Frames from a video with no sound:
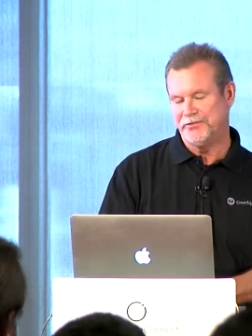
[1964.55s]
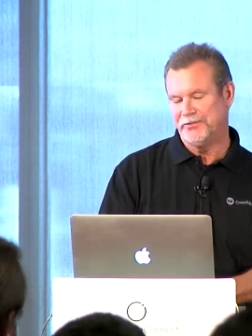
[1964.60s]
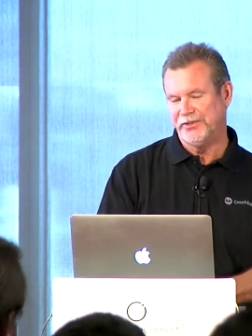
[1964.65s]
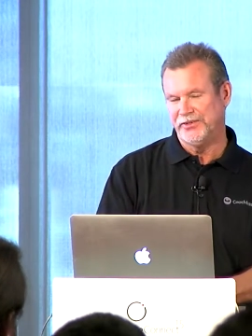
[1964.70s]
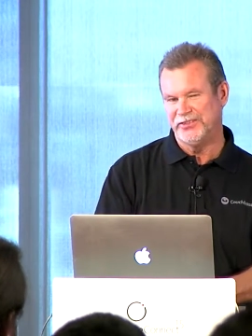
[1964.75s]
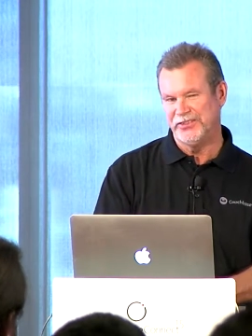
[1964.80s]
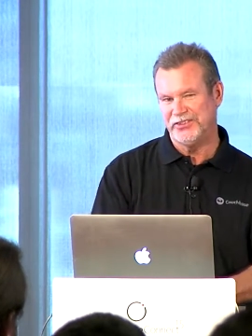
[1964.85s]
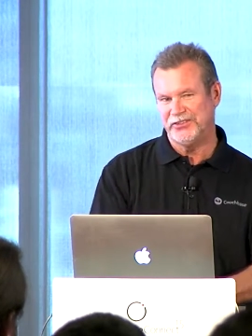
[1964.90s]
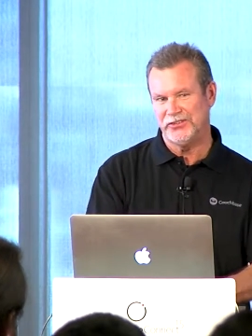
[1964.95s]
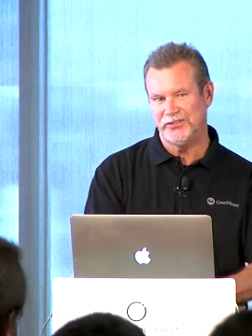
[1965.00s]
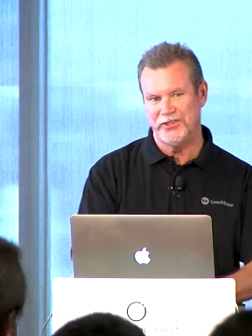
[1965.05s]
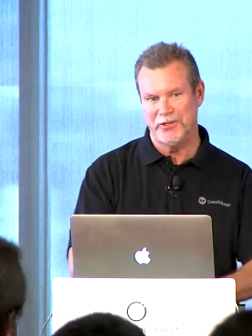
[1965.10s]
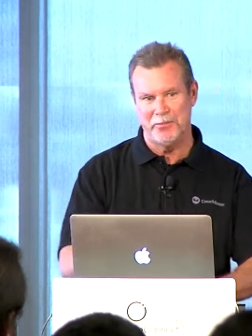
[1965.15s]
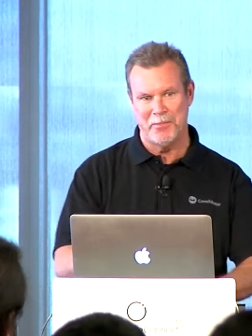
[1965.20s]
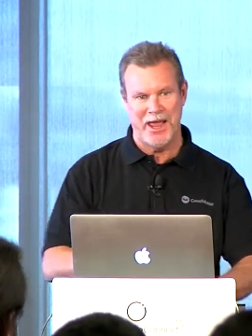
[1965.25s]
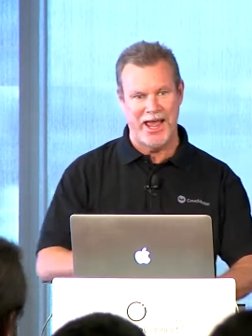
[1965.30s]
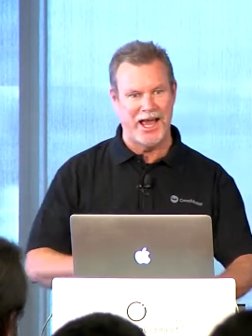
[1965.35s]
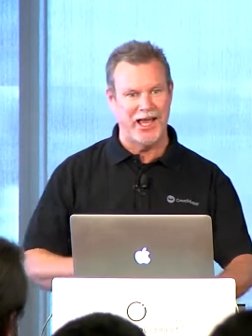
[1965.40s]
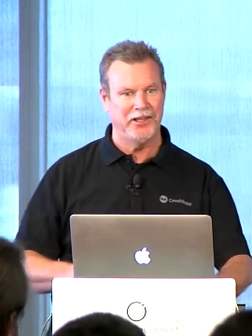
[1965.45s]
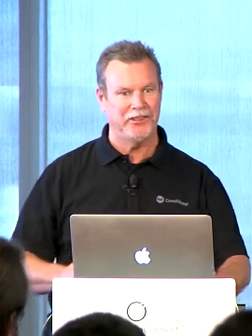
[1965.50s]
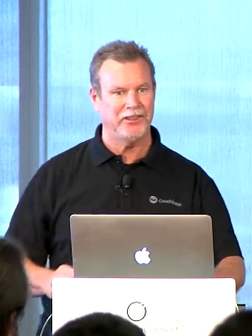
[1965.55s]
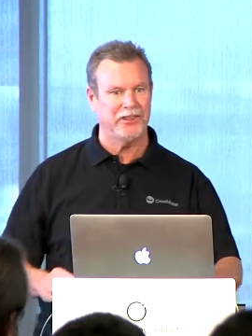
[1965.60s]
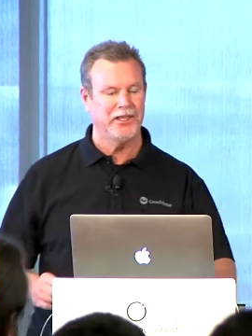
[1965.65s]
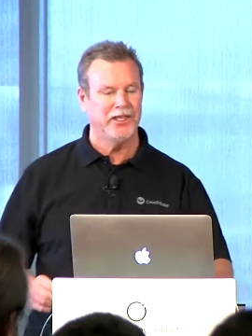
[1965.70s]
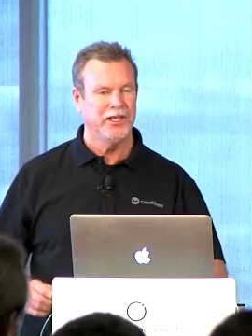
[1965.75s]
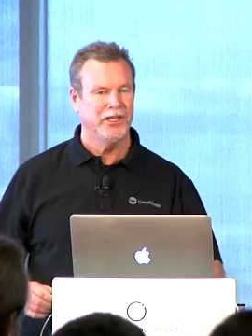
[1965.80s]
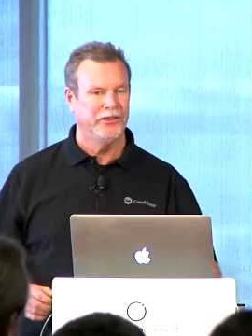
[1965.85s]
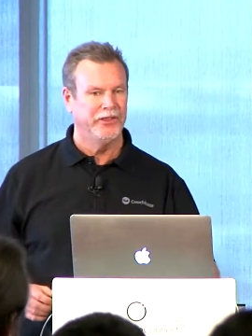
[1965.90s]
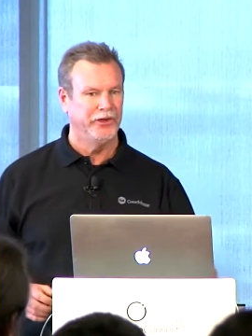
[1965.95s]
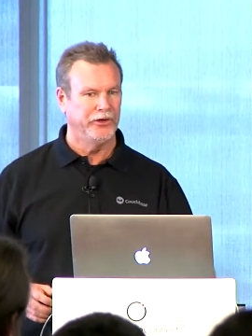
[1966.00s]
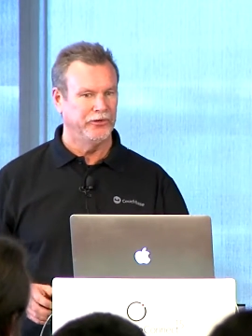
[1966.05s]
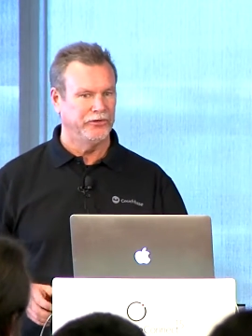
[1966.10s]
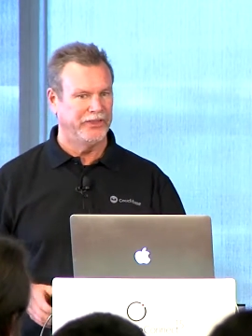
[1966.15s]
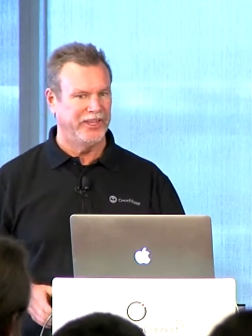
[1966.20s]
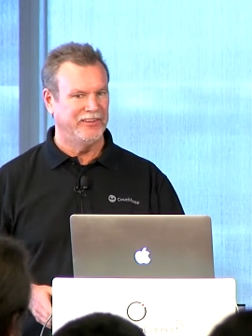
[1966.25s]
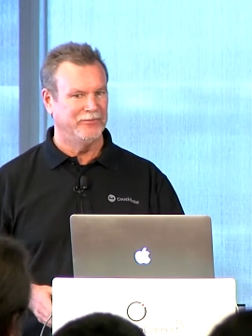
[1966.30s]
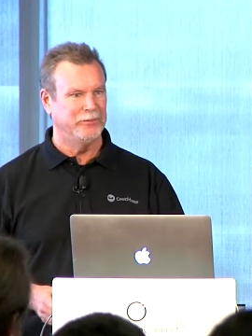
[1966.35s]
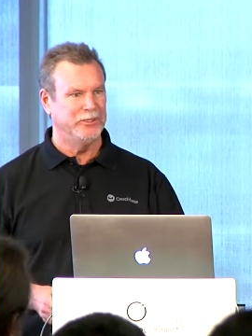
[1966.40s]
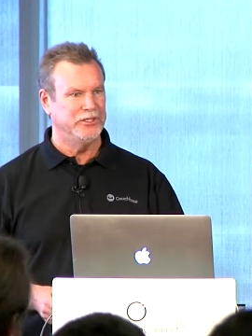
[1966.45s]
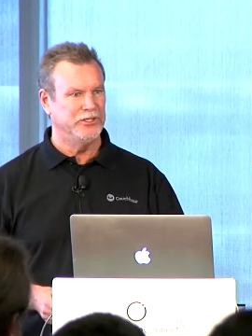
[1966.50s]
They've been doing some
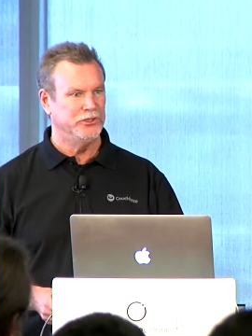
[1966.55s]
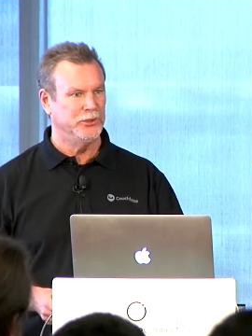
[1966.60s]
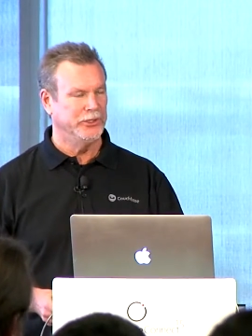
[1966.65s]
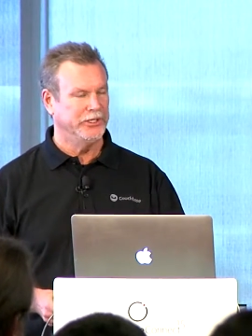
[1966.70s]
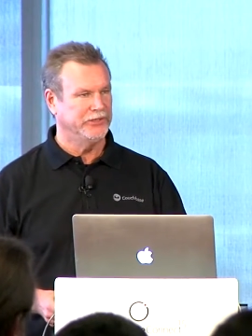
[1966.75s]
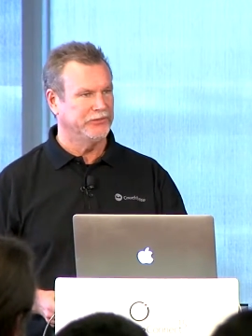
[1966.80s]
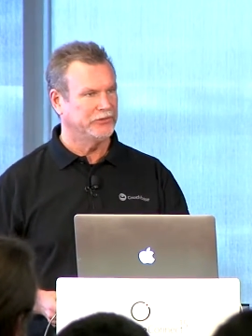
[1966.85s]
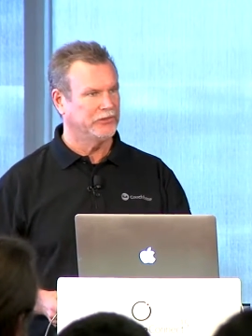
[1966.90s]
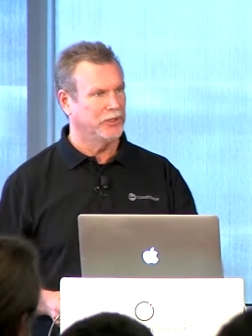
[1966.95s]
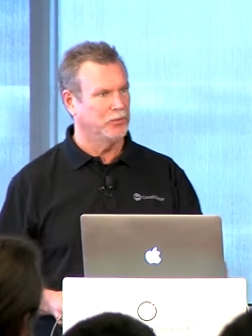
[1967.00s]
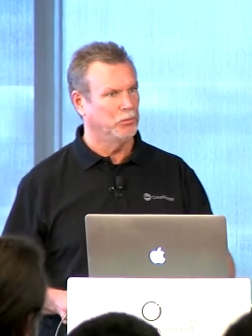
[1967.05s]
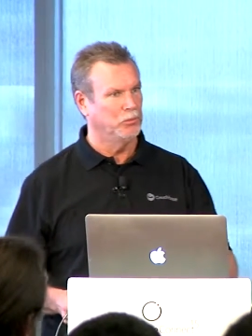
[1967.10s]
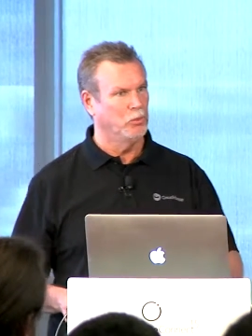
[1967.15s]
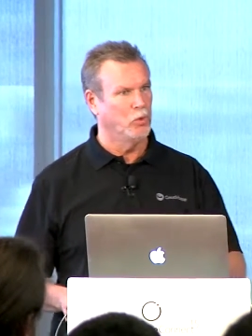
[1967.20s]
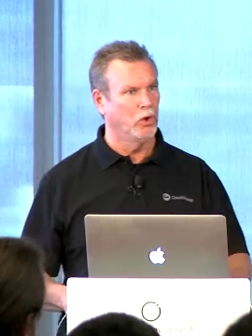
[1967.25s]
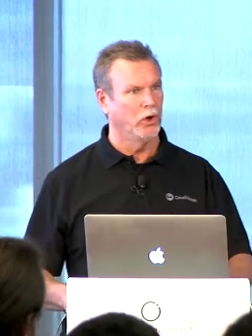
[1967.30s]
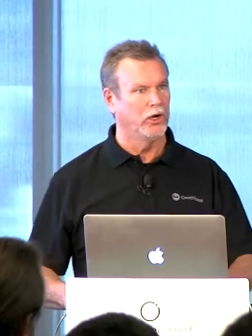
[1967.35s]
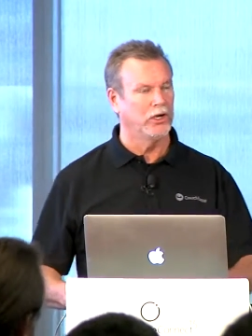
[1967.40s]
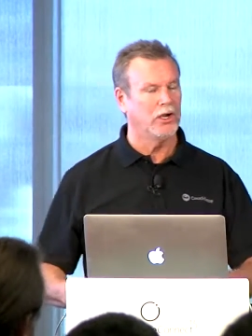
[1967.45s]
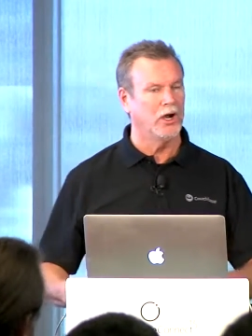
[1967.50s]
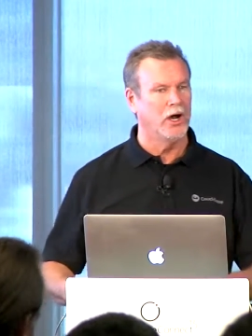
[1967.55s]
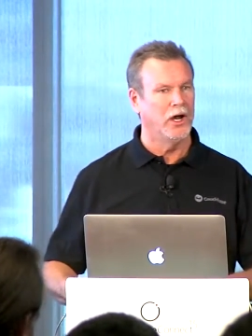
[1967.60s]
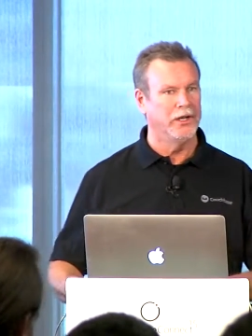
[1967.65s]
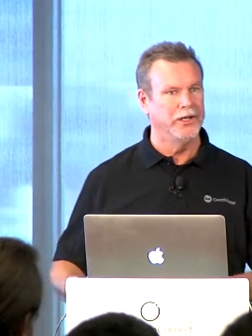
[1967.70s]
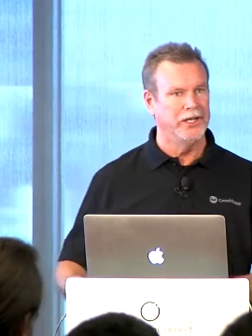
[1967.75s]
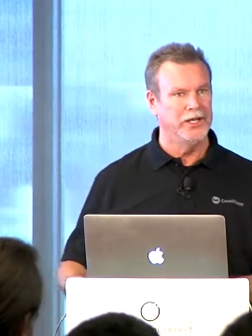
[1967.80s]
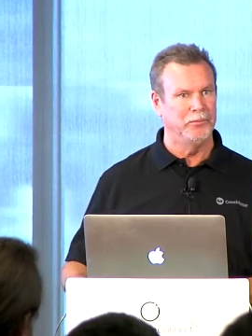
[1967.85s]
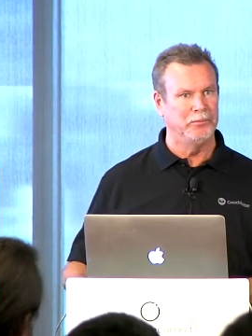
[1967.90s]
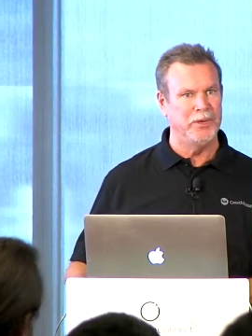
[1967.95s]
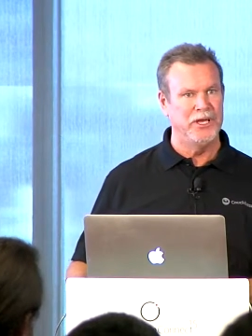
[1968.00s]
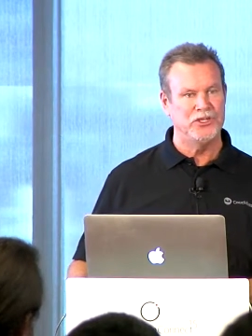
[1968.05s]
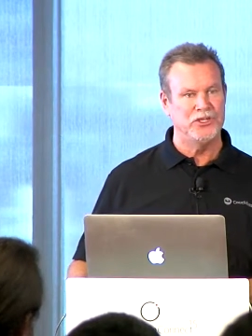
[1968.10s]
work on pendulum dynamics